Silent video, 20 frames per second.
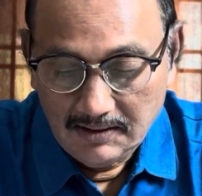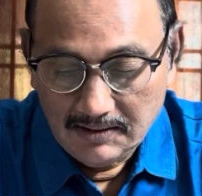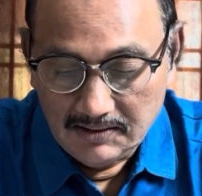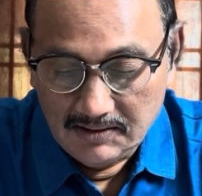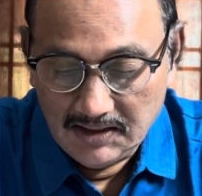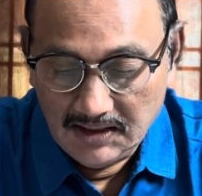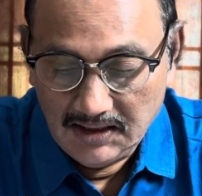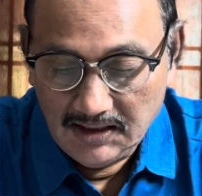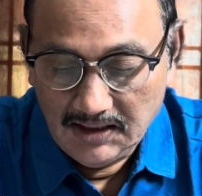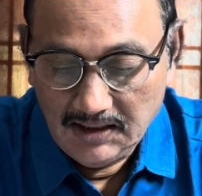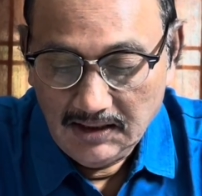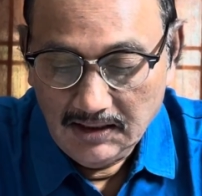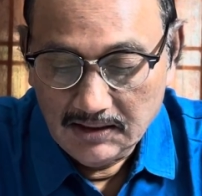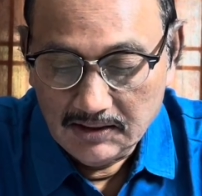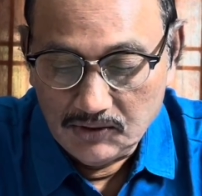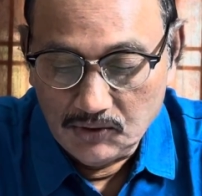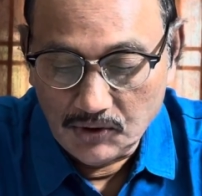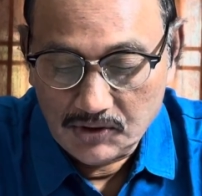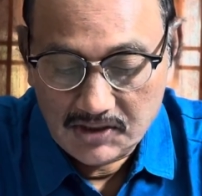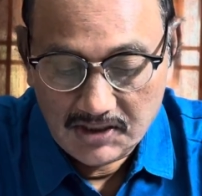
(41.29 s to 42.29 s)

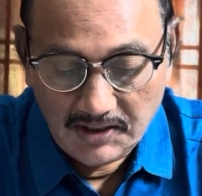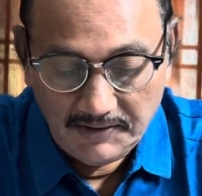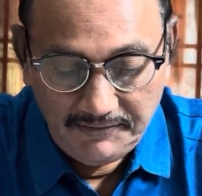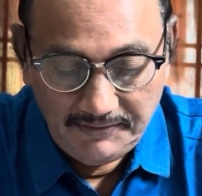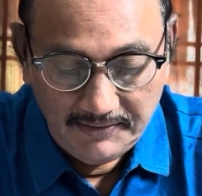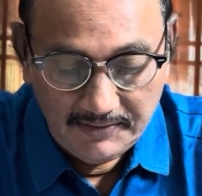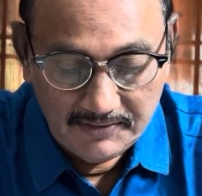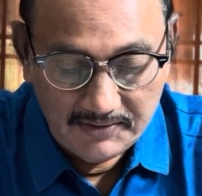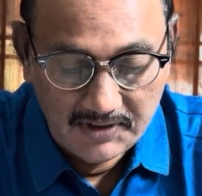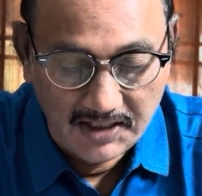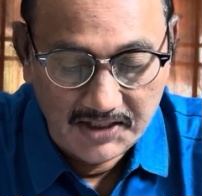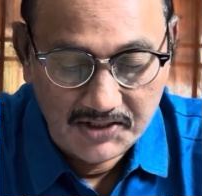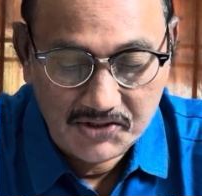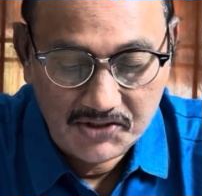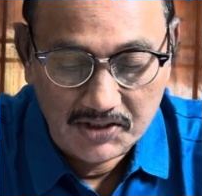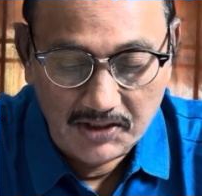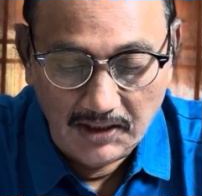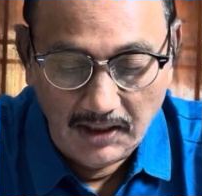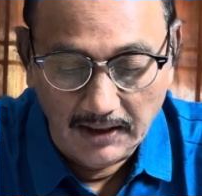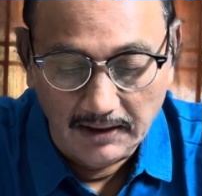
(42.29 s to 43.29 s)
G.Jaya
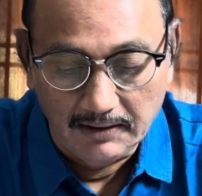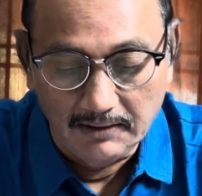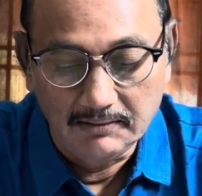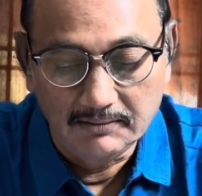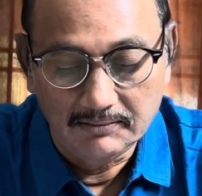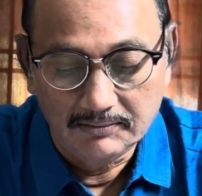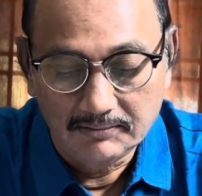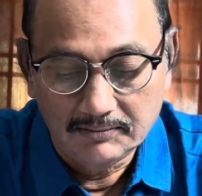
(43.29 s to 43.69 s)
Seelan,